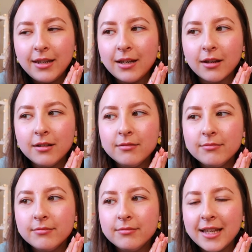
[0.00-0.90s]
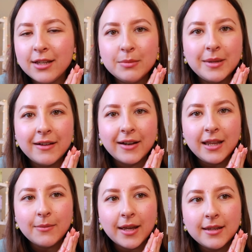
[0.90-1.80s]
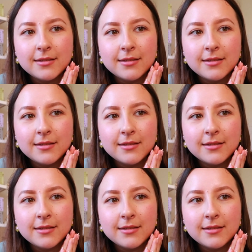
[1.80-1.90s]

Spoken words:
You know, they come here anyway,